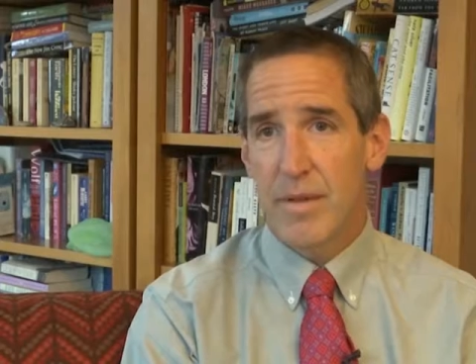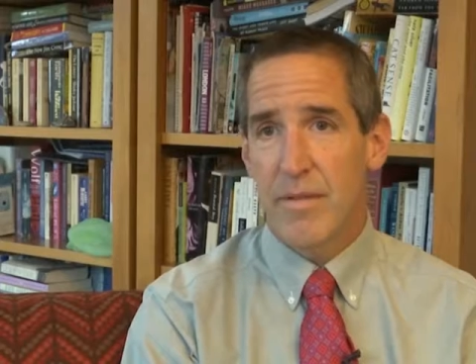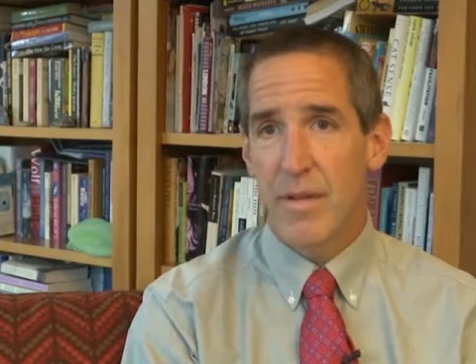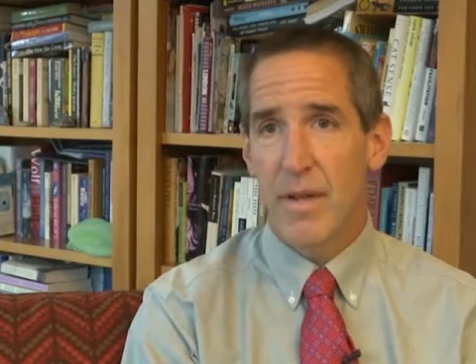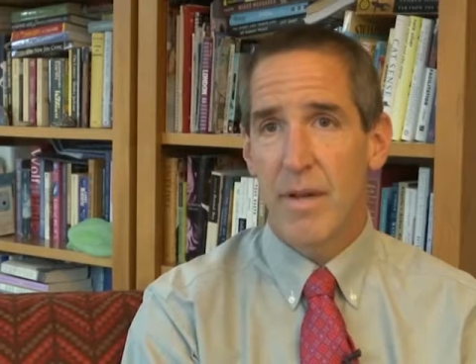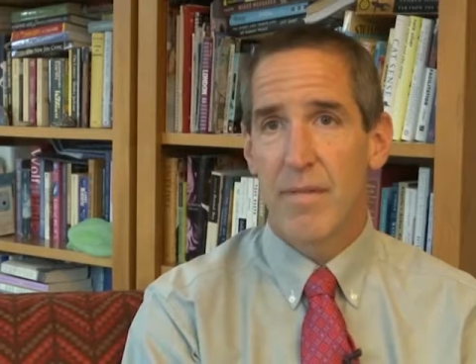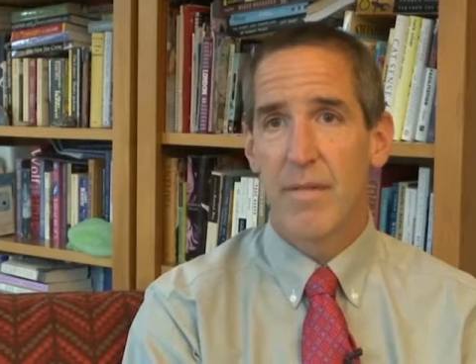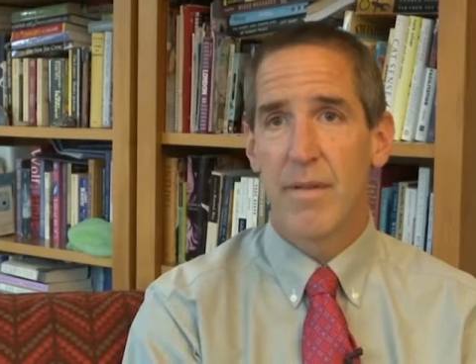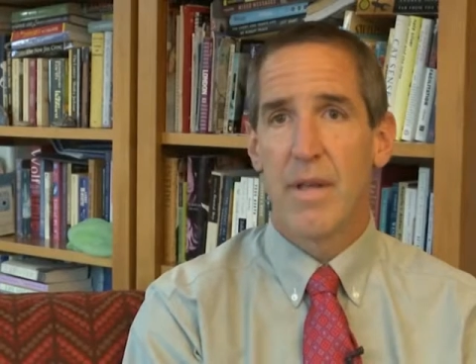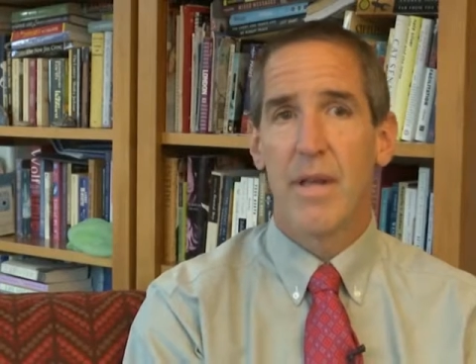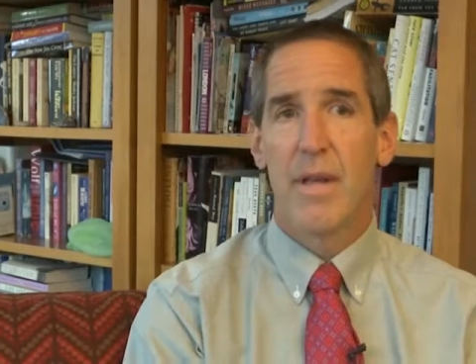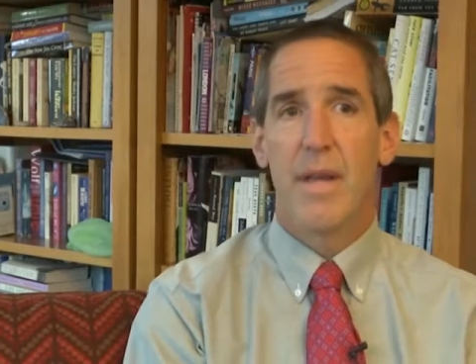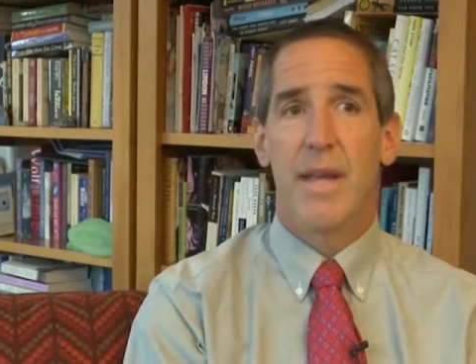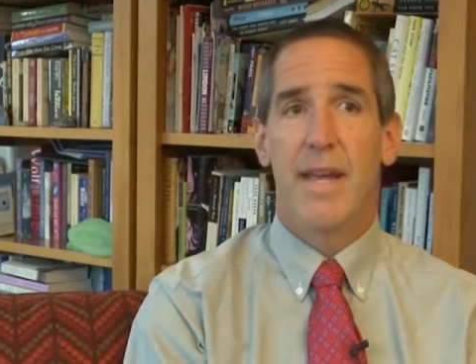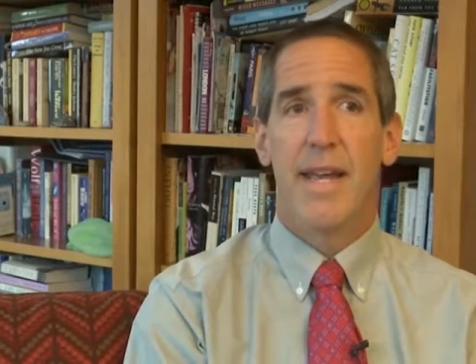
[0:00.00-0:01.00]
myself.
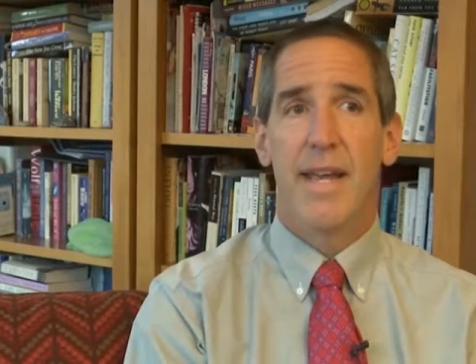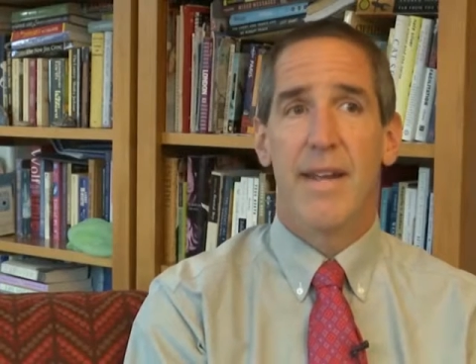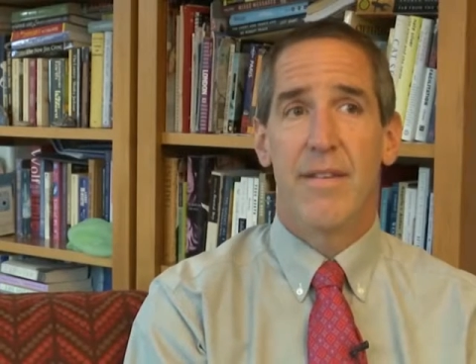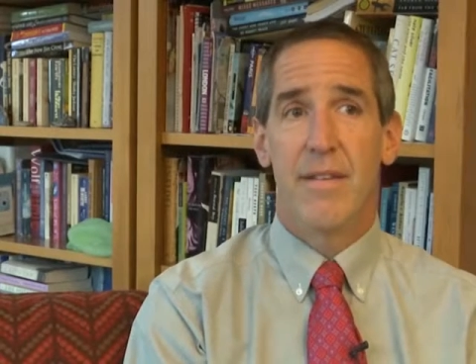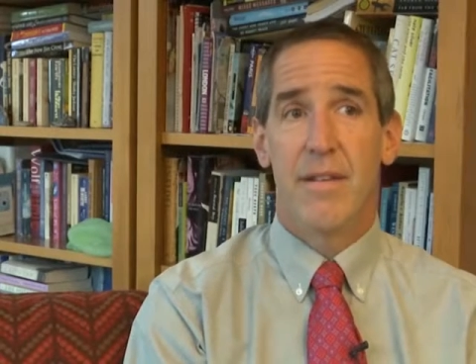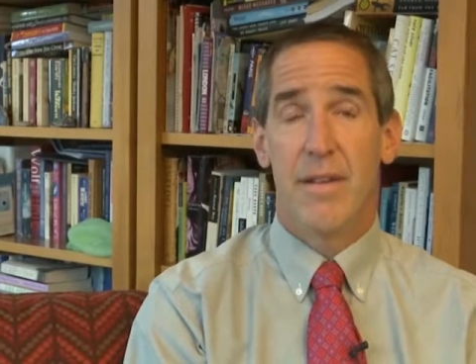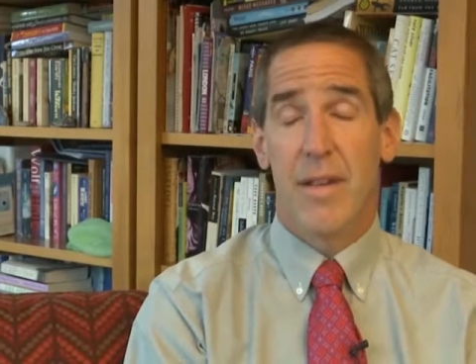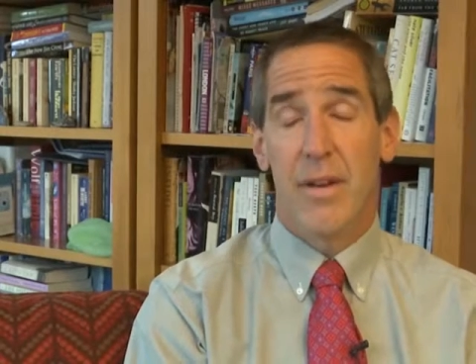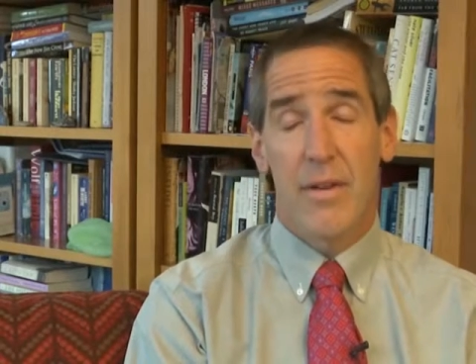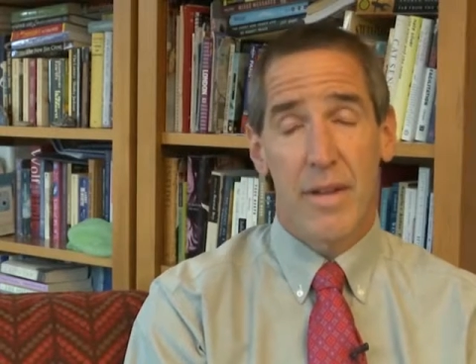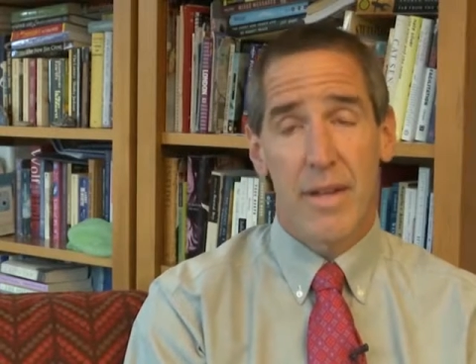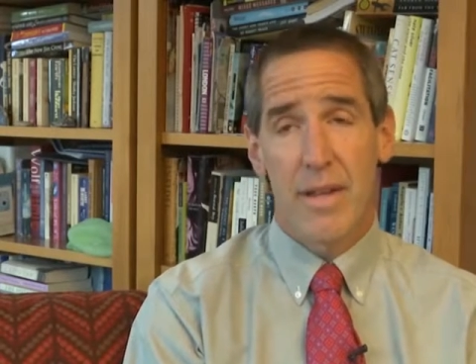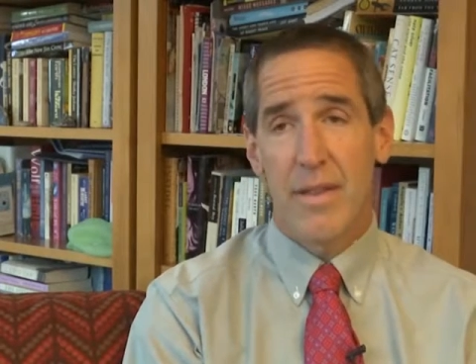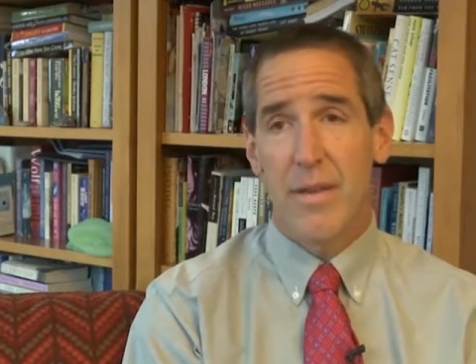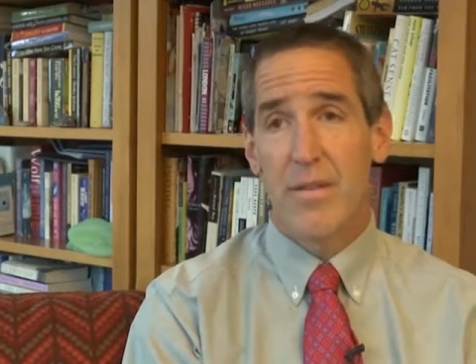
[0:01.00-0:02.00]
And
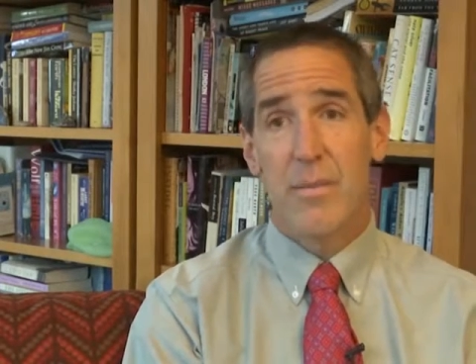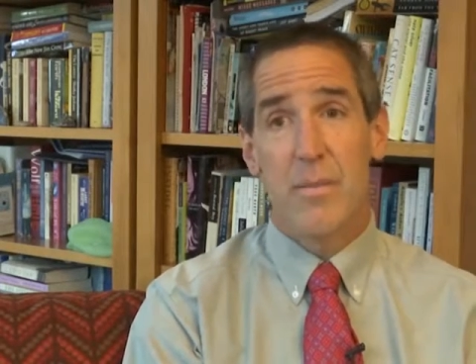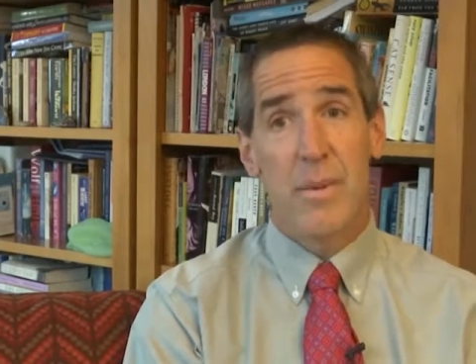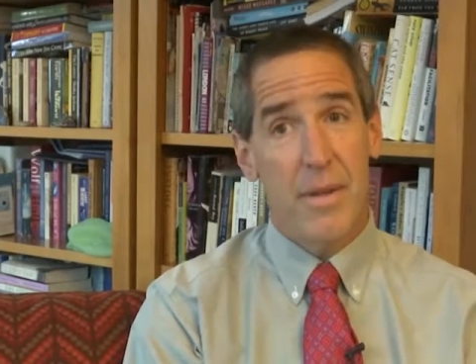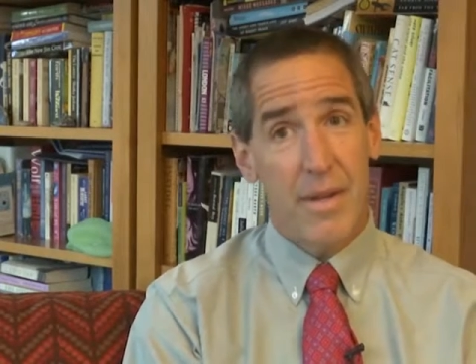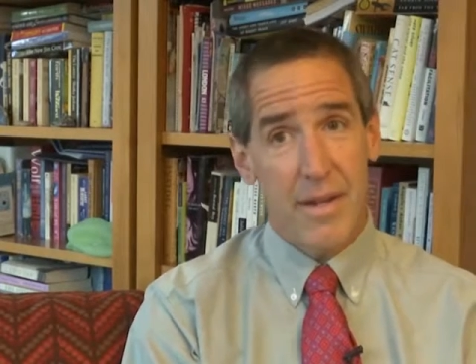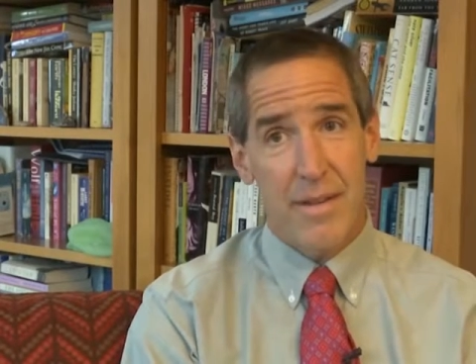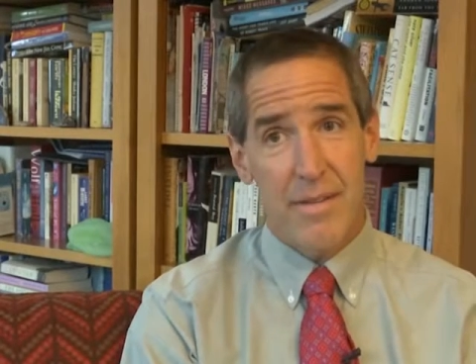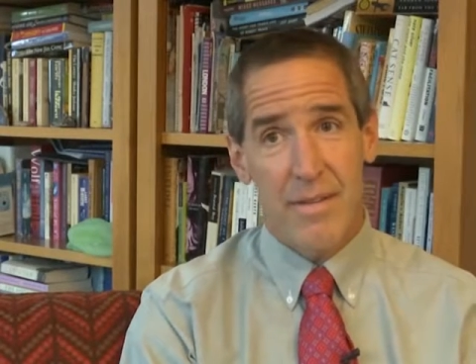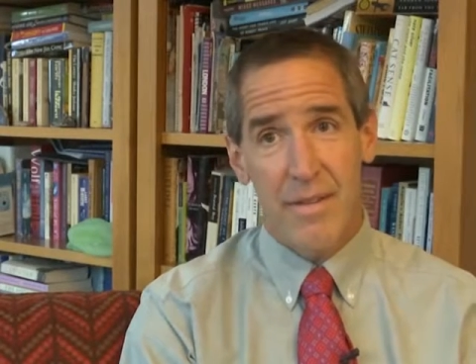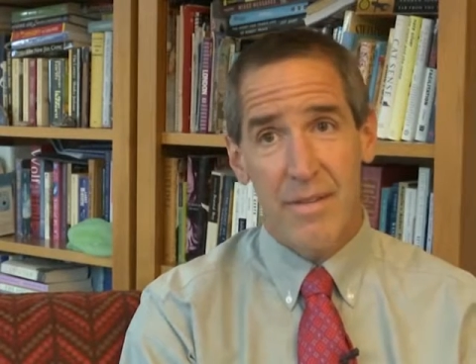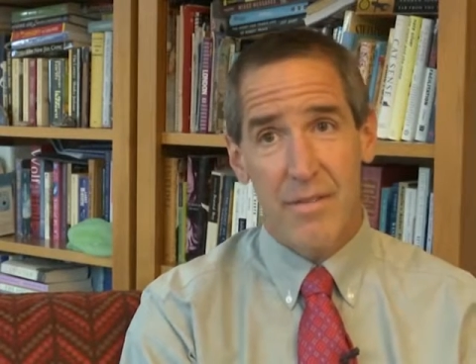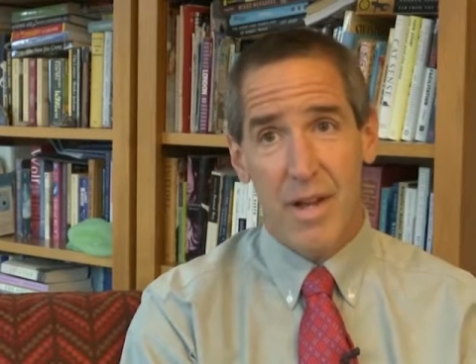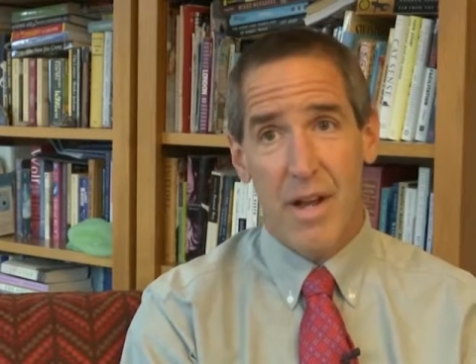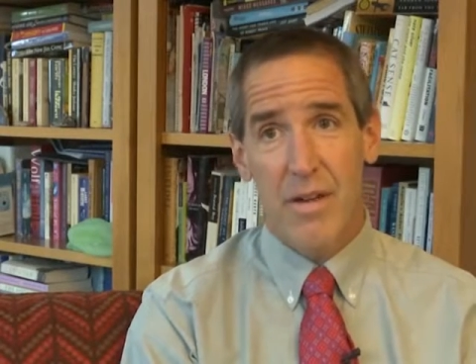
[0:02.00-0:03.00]
literally, there's billions
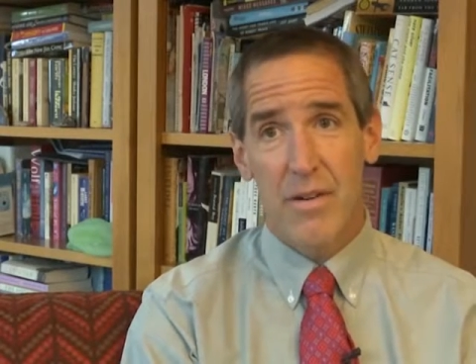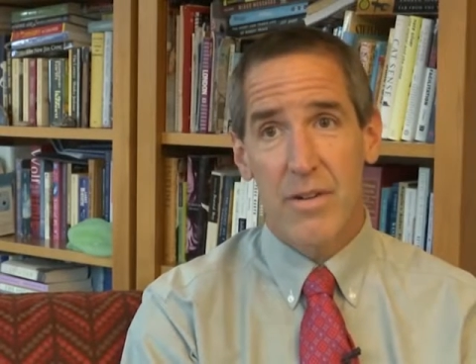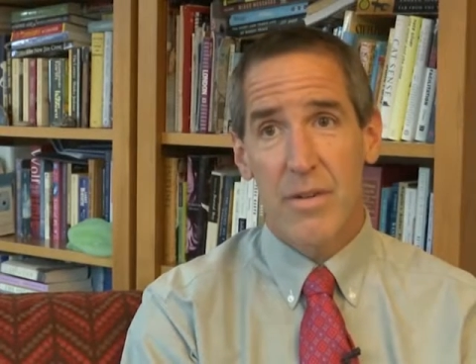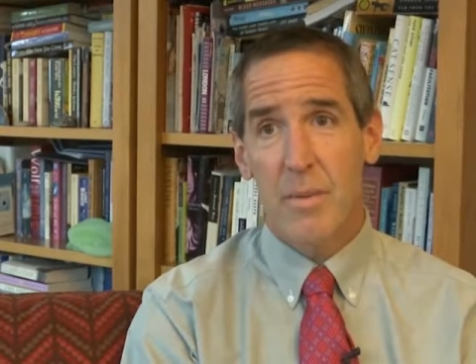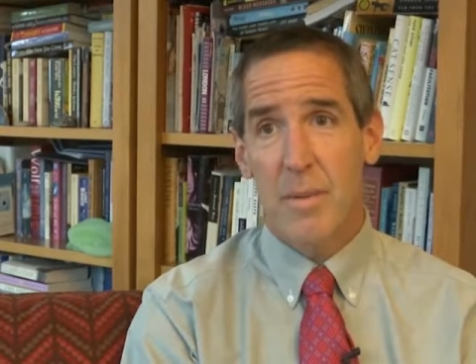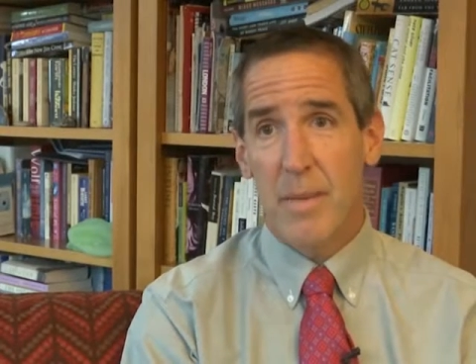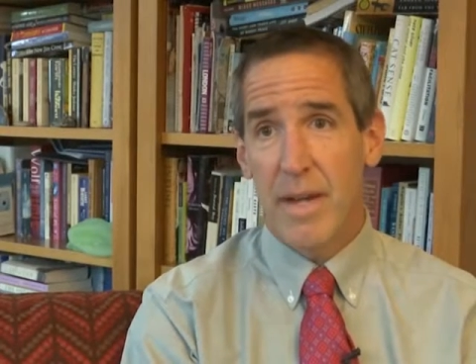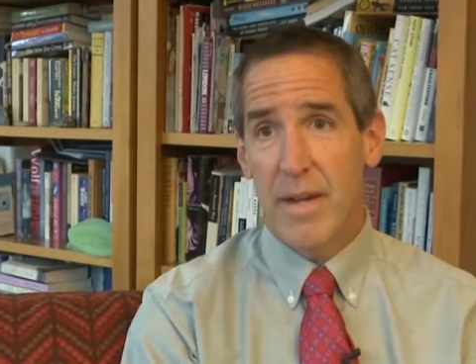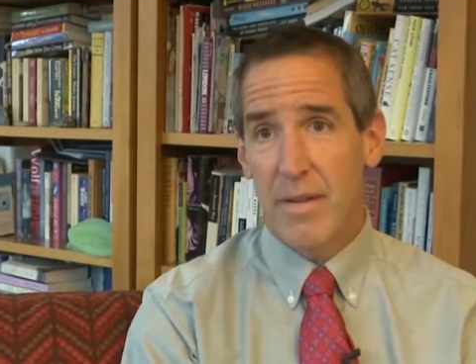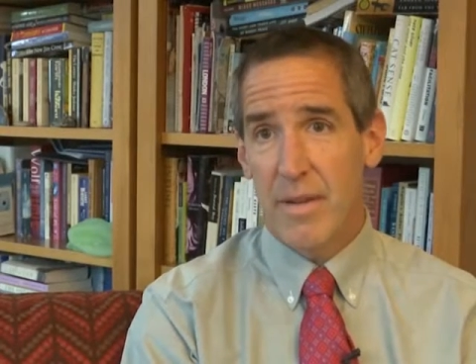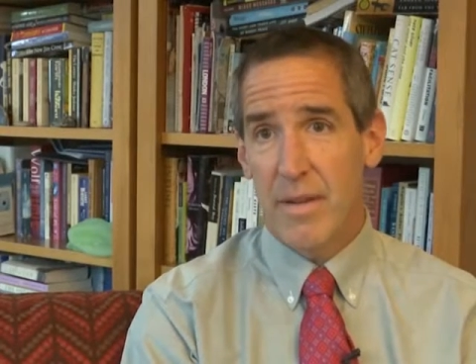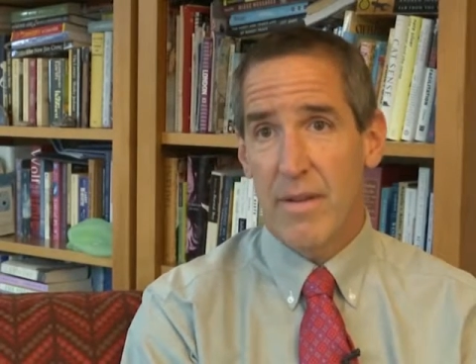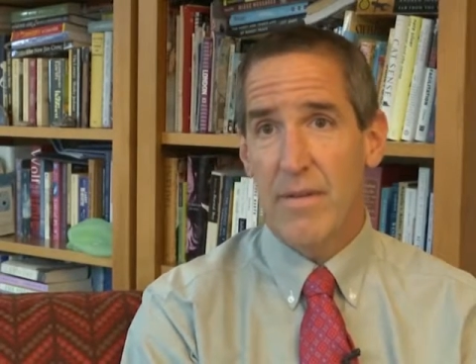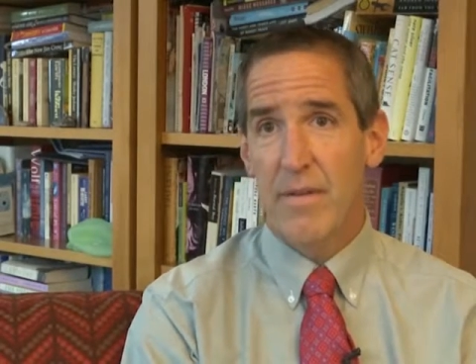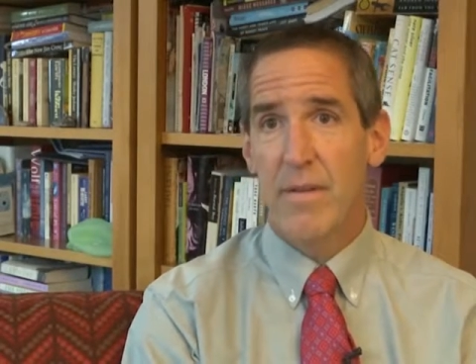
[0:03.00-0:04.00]
of dollars to be made in
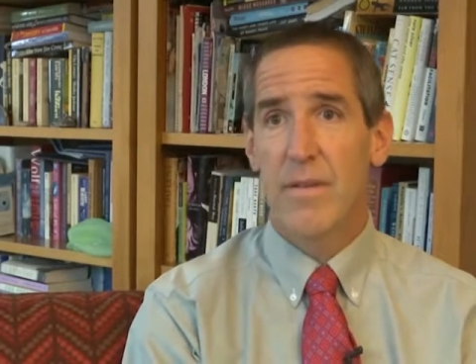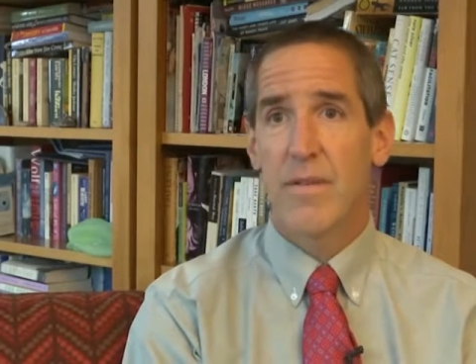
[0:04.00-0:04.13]
this.